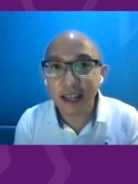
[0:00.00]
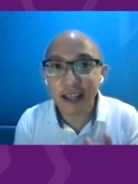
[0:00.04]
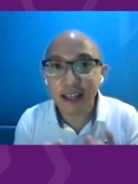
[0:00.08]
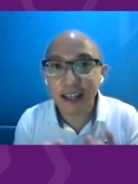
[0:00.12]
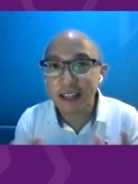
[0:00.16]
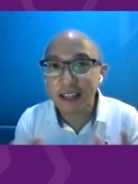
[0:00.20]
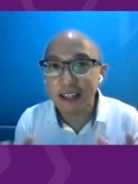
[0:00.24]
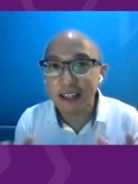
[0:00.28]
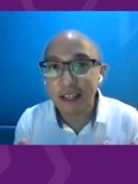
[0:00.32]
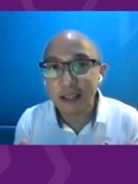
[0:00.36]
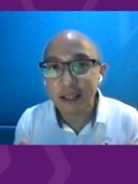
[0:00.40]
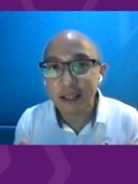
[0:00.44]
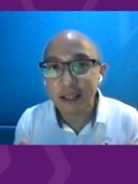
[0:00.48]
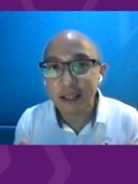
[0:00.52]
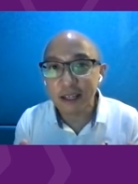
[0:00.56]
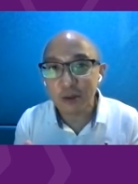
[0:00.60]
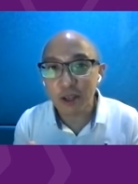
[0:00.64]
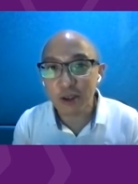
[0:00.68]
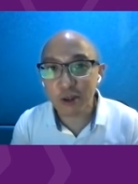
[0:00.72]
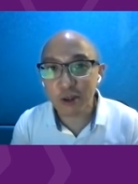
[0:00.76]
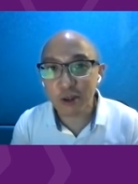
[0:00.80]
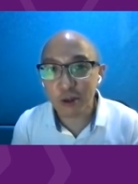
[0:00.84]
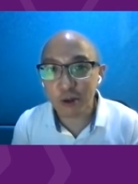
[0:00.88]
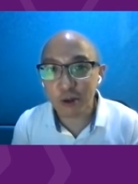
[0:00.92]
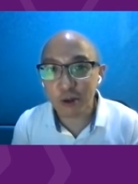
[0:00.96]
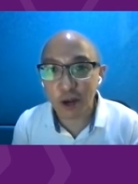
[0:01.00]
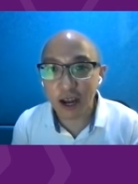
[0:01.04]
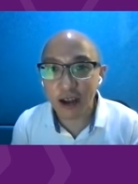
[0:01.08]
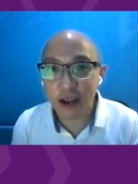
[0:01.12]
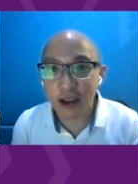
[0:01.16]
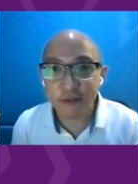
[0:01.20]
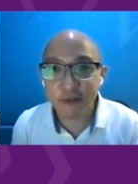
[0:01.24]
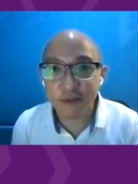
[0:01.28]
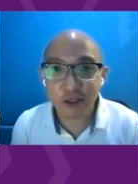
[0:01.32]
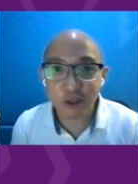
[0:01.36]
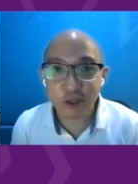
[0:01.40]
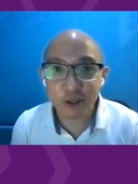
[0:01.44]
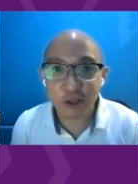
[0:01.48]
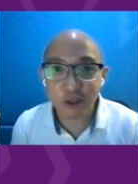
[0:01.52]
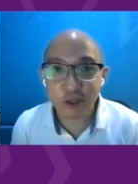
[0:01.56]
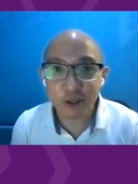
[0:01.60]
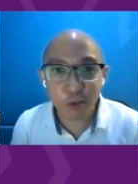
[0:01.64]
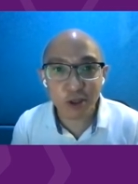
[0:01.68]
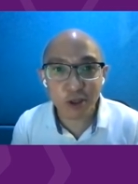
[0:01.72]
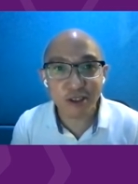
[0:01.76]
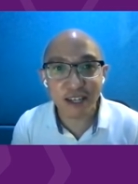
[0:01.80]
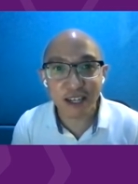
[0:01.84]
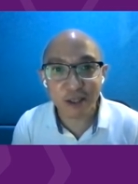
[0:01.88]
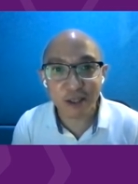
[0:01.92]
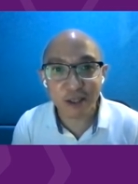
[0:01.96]
I think that's why you have so
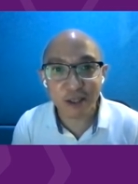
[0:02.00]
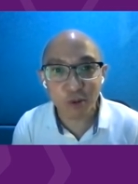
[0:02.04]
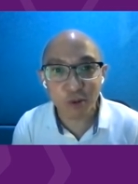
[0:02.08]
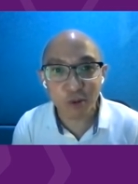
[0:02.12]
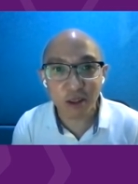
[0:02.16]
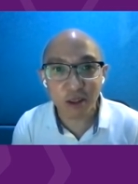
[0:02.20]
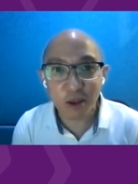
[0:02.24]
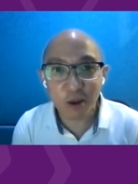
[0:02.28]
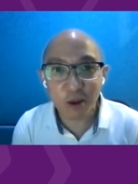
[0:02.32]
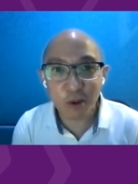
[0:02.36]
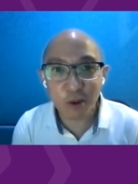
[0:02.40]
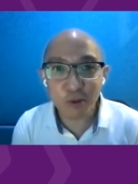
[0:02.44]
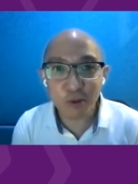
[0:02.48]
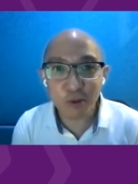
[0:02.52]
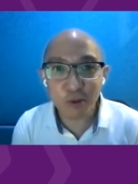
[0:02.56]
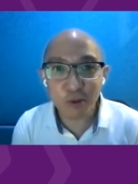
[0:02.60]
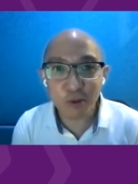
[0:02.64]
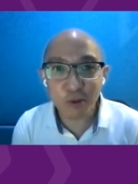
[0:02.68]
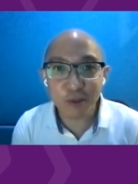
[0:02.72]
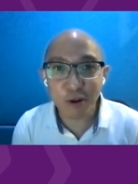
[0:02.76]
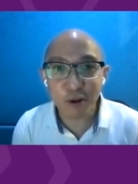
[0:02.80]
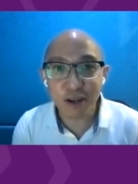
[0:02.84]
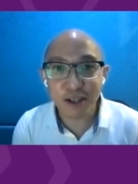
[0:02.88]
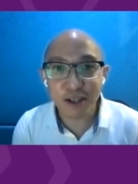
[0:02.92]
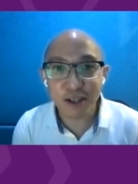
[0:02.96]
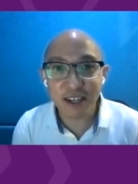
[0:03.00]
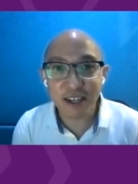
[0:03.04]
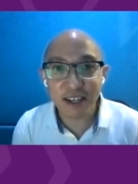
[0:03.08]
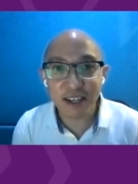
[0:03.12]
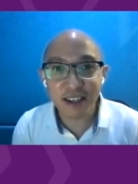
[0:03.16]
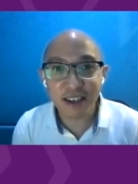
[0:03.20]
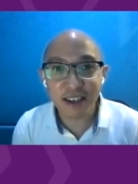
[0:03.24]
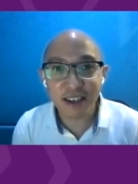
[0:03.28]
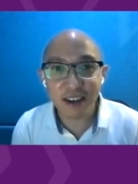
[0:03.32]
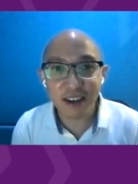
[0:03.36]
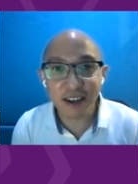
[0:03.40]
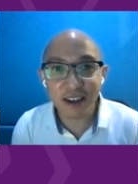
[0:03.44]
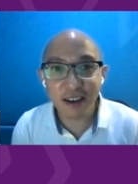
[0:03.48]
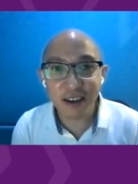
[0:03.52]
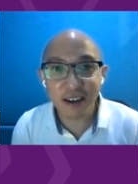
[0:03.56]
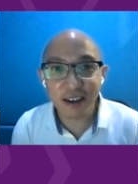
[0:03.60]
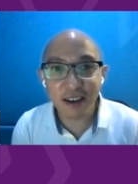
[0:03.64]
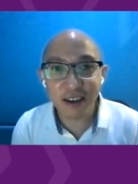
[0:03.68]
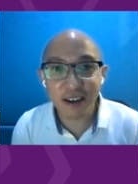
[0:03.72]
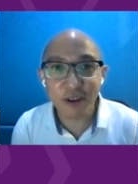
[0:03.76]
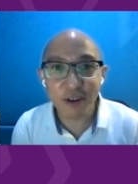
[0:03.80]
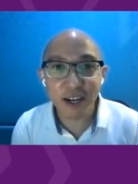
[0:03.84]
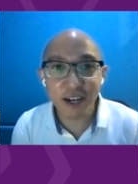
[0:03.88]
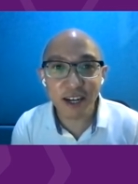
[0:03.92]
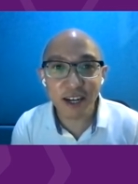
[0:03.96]
much success with this project.
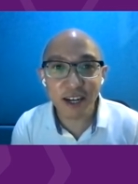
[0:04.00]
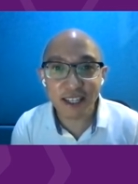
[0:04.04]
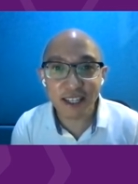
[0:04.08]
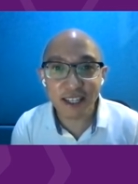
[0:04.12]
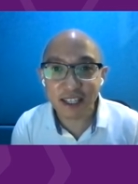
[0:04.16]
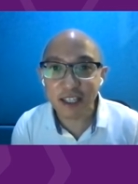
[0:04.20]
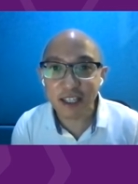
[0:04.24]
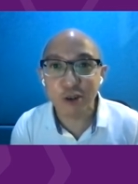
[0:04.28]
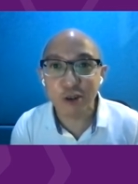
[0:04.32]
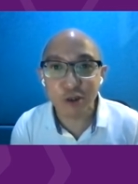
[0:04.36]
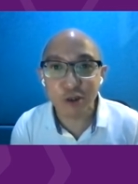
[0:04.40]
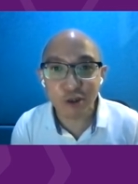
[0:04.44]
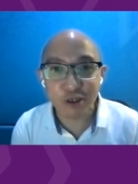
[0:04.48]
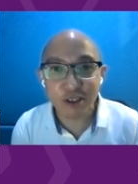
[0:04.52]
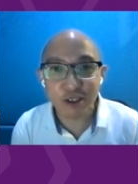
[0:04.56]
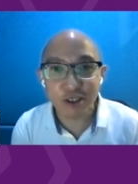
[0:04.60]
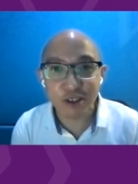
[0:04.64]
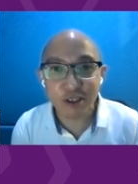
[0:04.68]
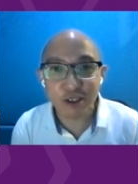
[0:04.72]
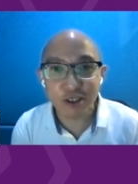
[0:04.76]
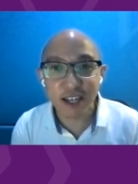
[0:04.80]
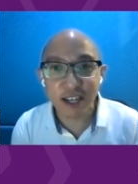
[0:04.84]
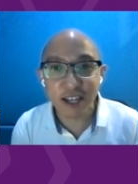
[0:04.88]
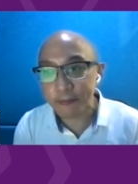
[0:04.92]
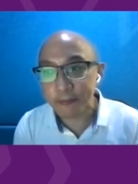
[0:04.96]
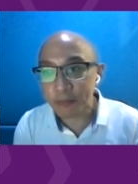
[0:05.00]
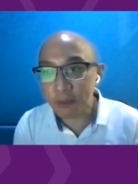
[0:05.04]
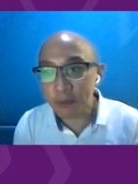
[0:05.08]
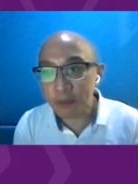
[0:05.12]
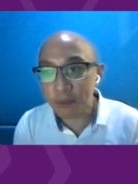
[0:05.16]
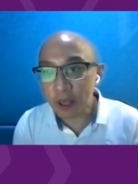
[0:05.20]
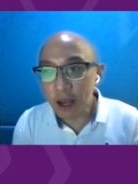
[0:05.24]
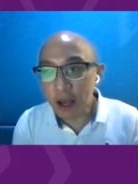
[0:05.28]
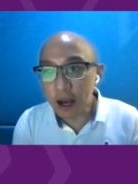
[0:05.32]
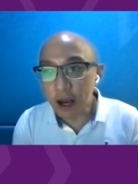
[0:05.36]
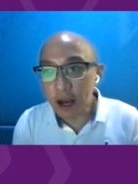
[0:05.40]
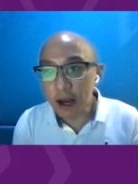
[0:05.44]
Very easy to understand.